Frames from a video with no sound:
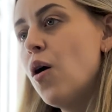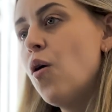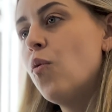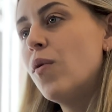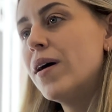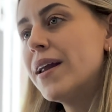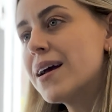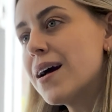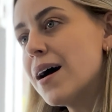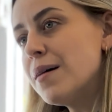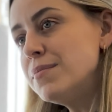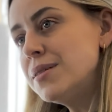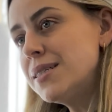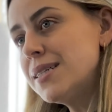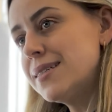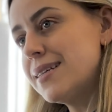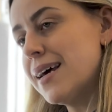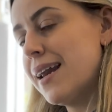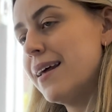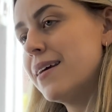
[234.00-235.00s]
When it comes to
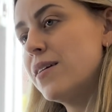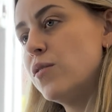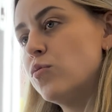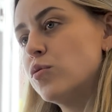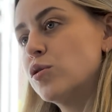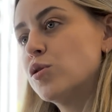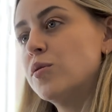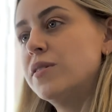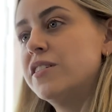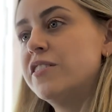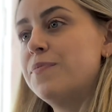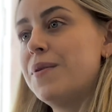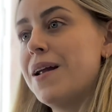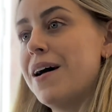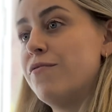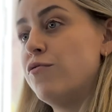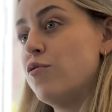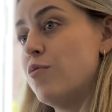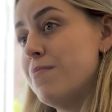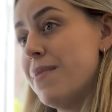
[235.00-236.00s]
selling, your choice of
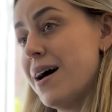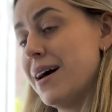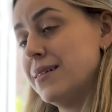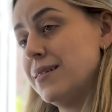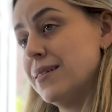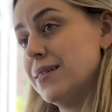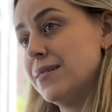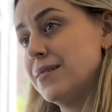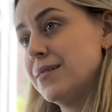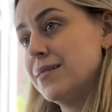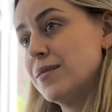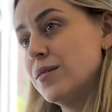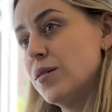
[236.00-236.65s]
platform matters.